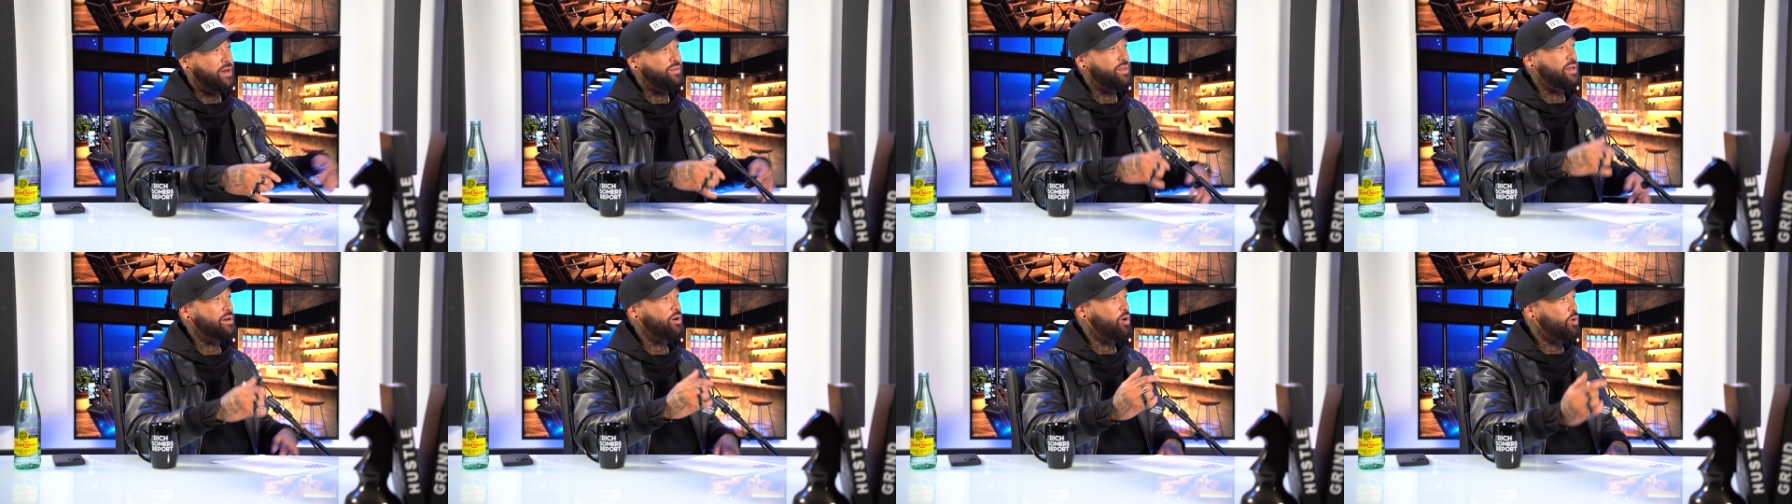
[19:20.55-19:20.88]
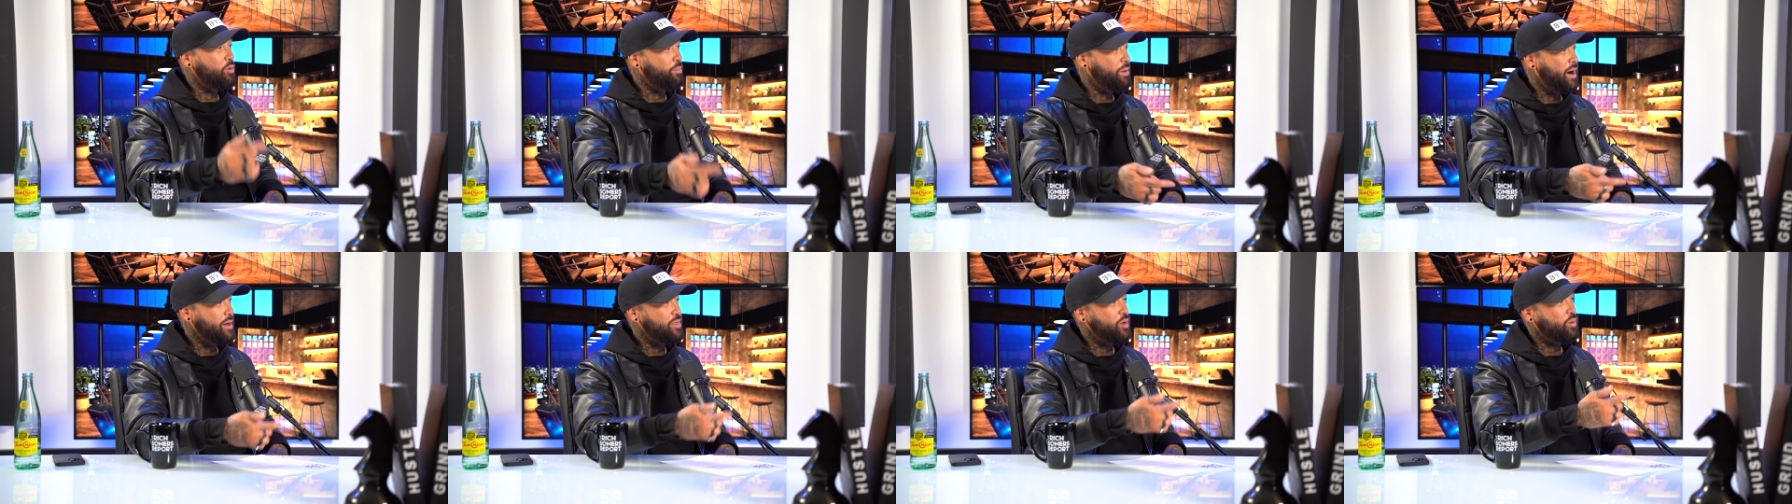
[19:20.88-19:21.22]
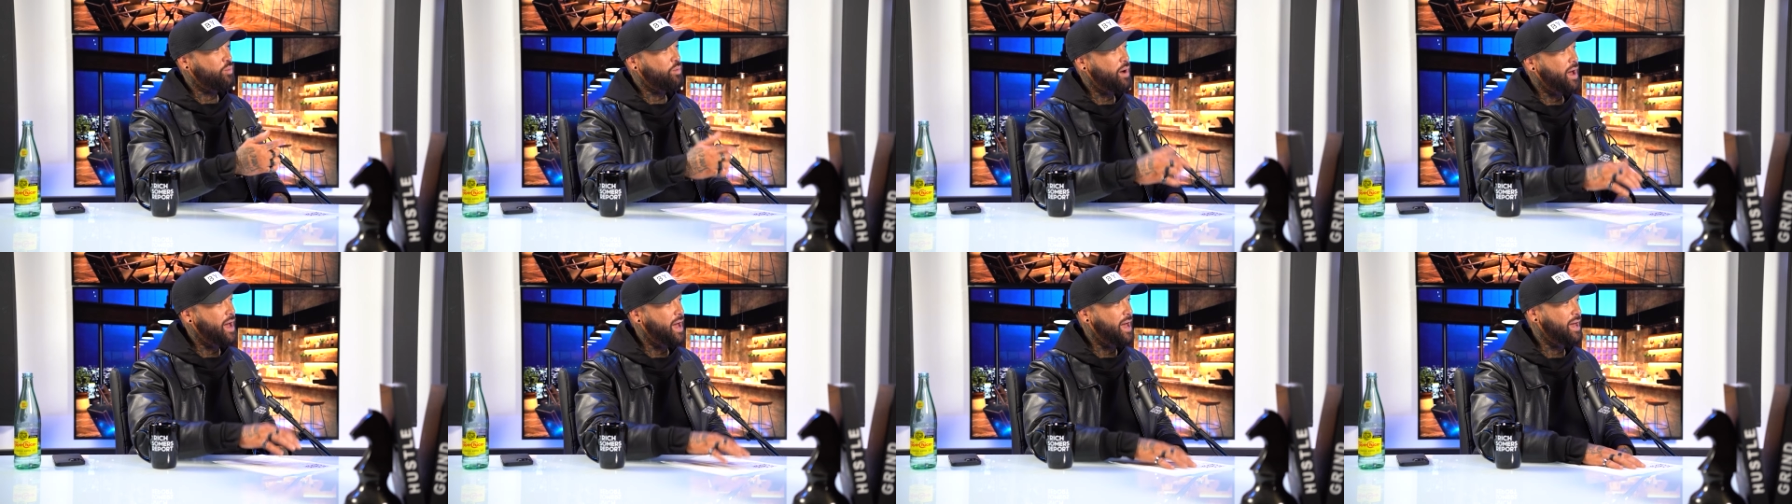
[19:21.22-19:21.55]
And then, oh, by the
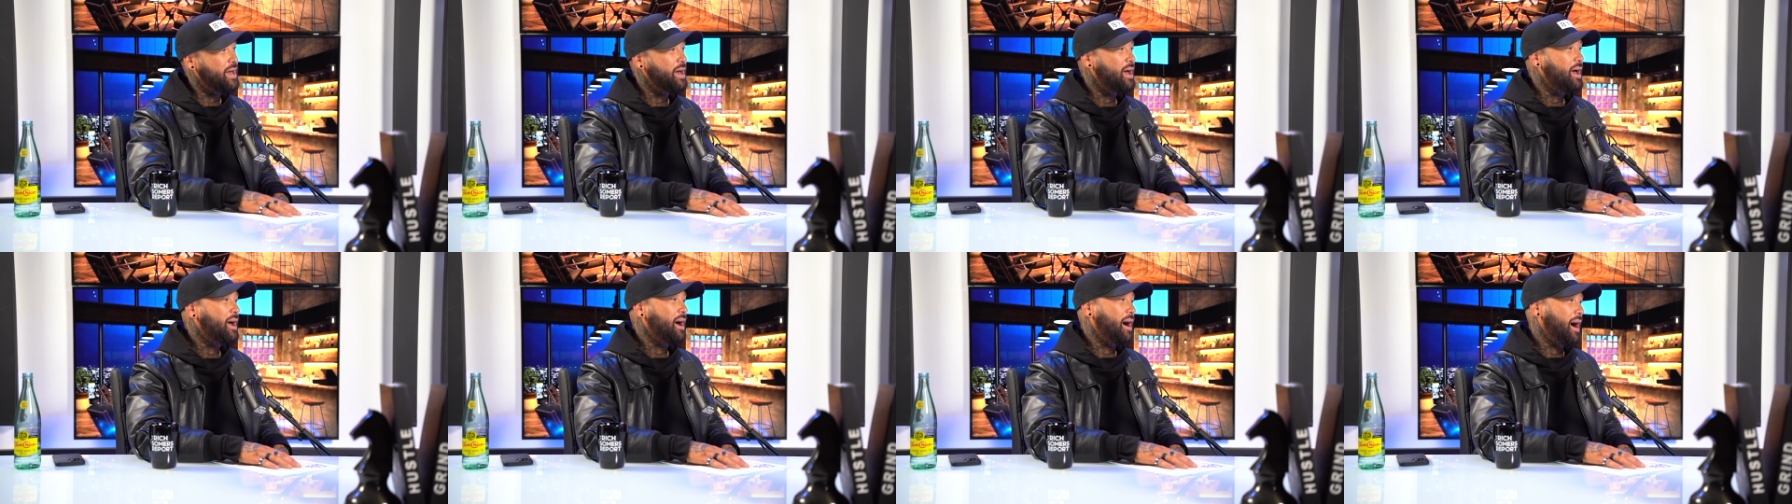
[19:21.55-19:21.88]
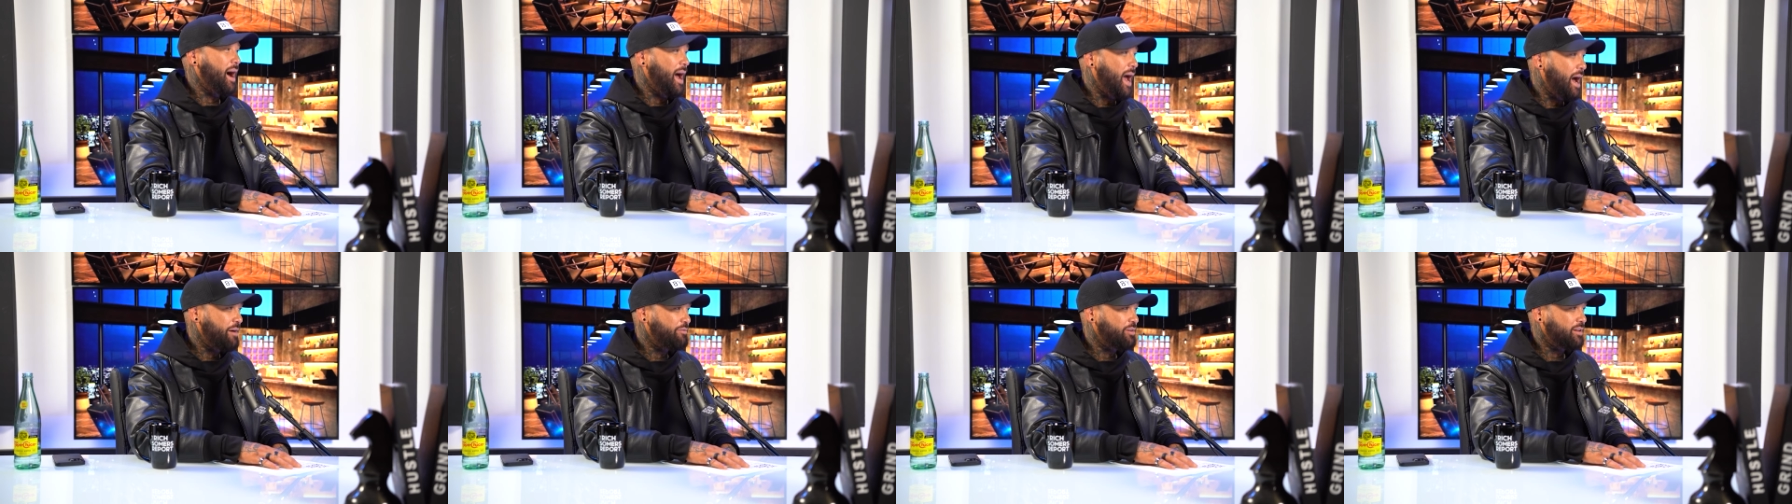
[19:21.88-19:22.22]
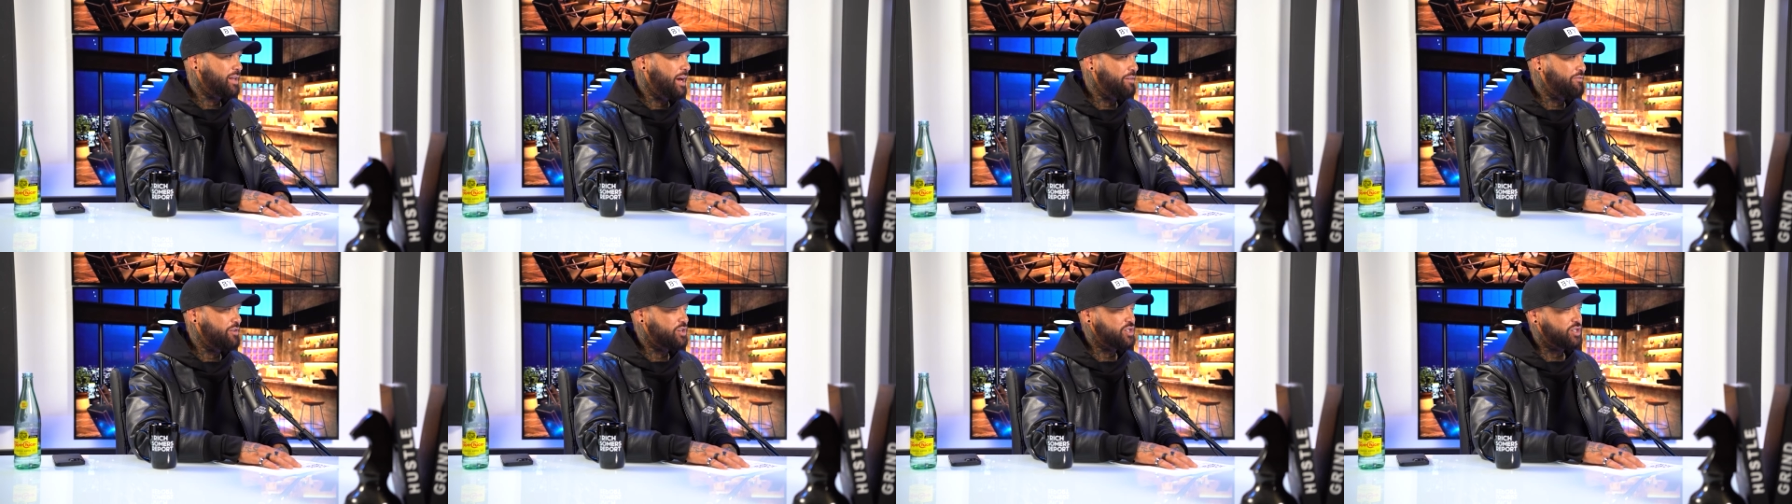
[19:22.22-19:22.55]
way, I have a
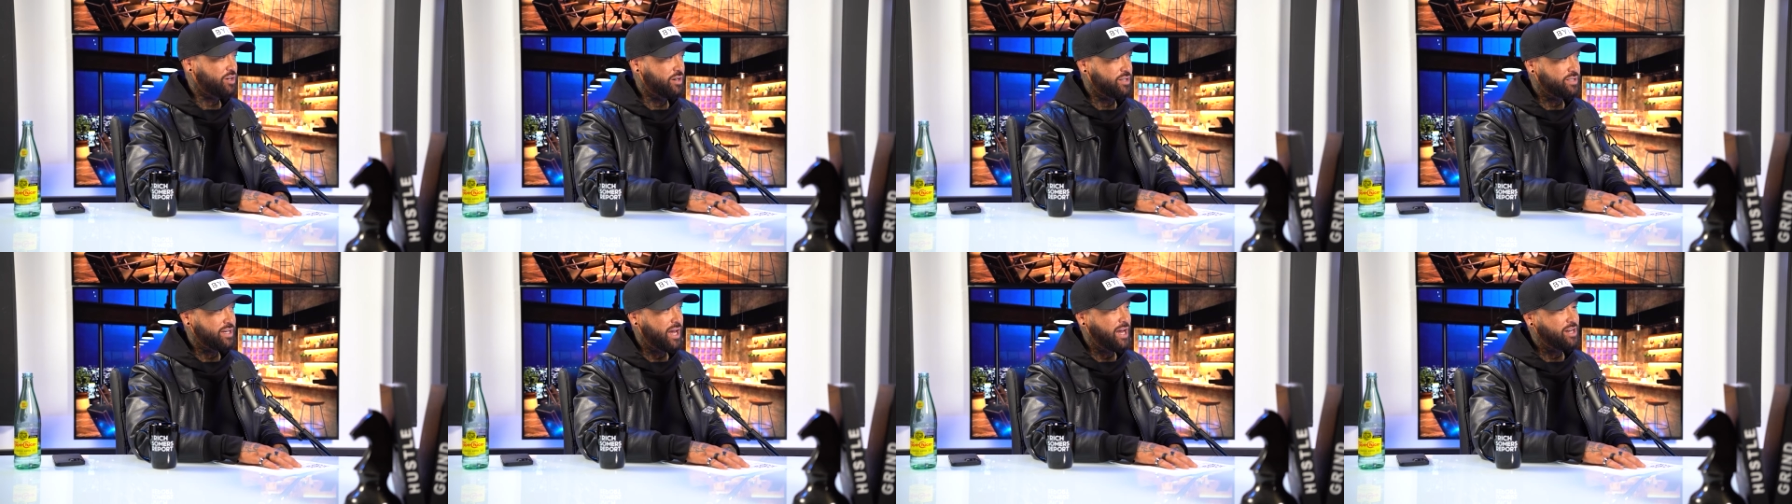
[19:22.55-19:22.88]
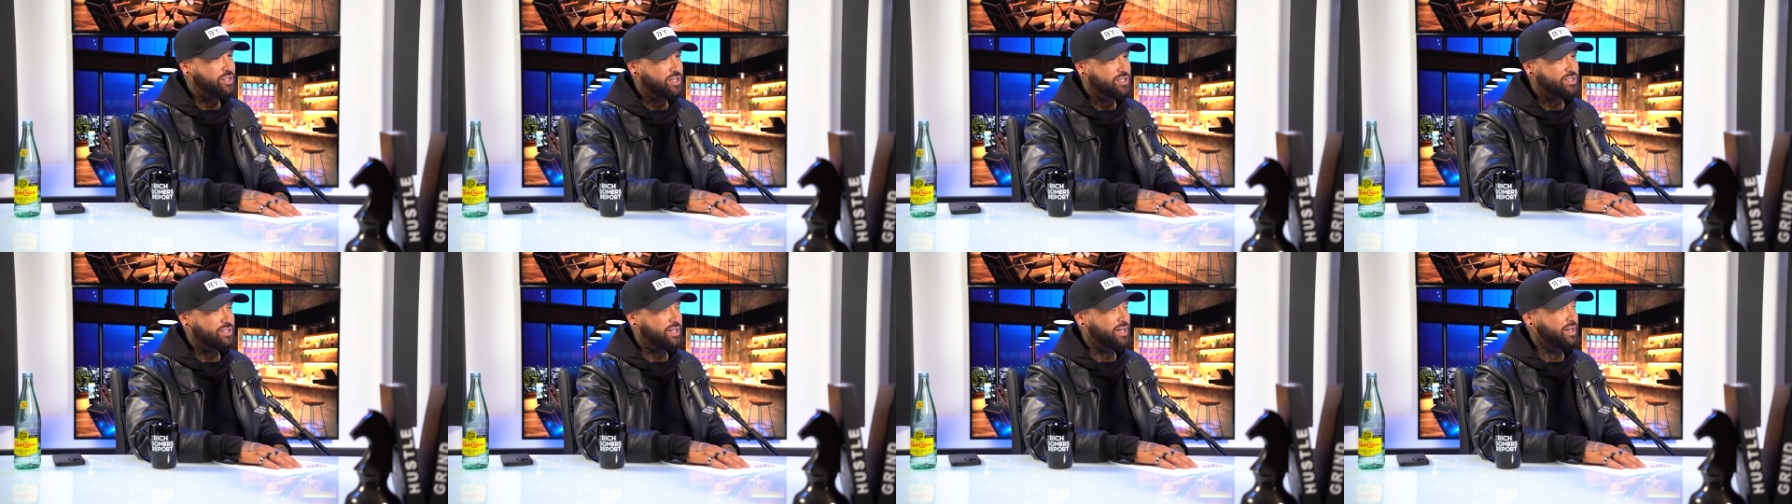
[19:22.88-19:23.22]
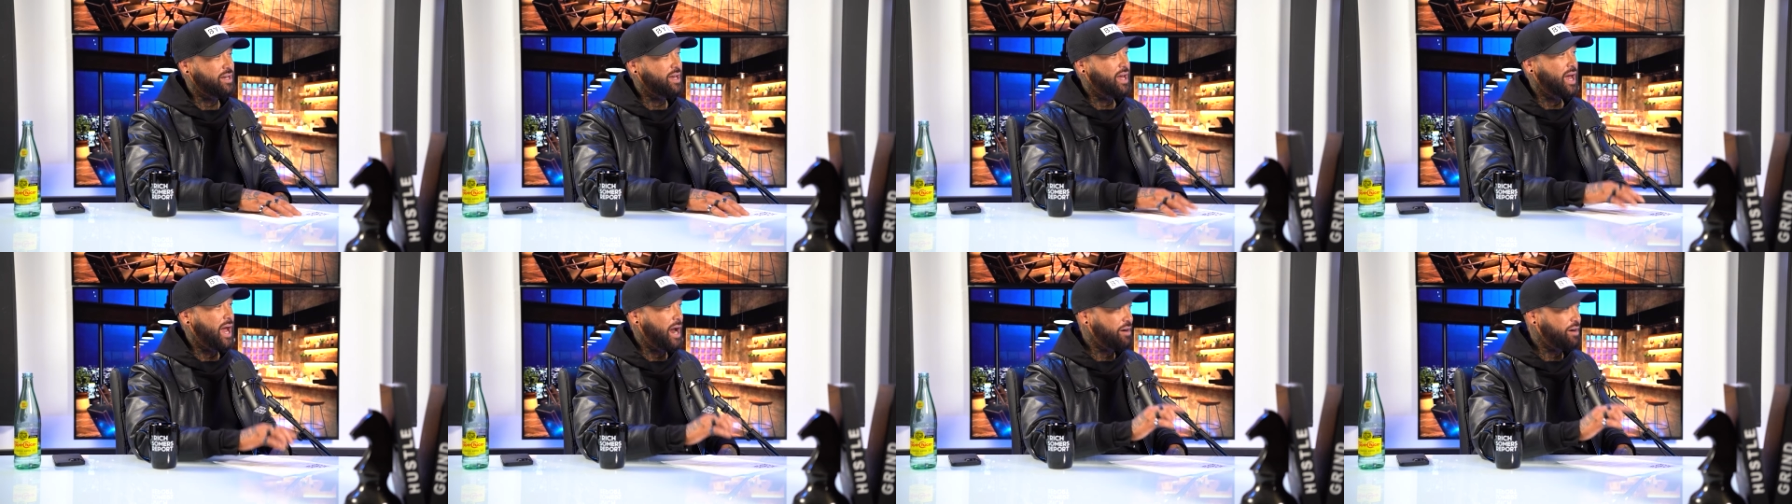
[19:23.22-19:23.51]
life insurance agency.